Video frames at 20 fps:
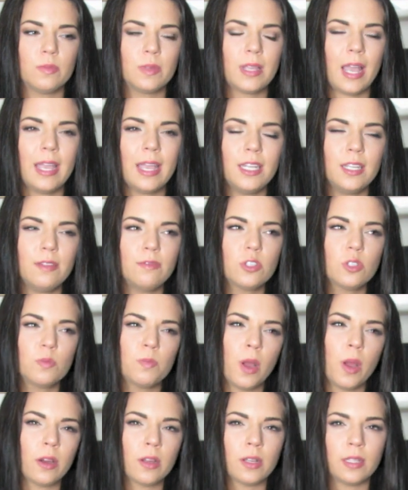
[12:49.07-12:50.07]
kind of
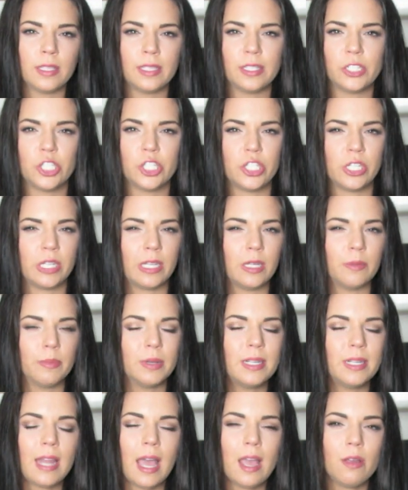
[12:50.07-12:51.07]
sparkly sheen,
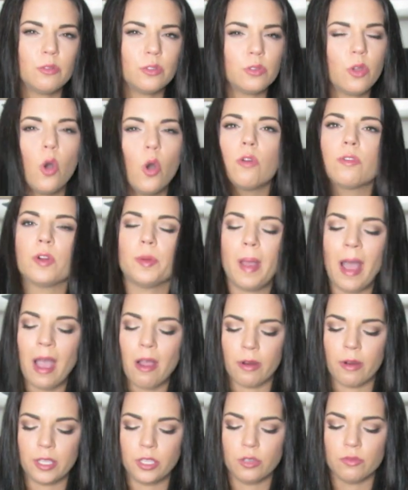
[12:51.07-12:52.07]
but not
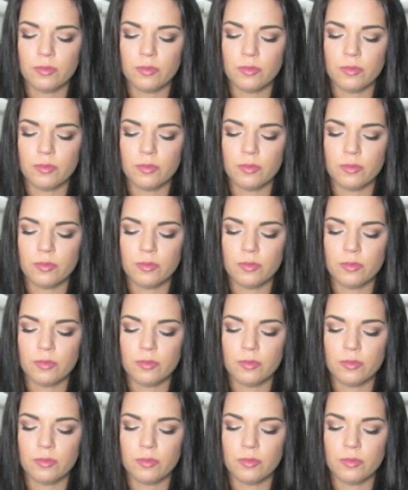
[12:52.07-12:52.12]
overpowering.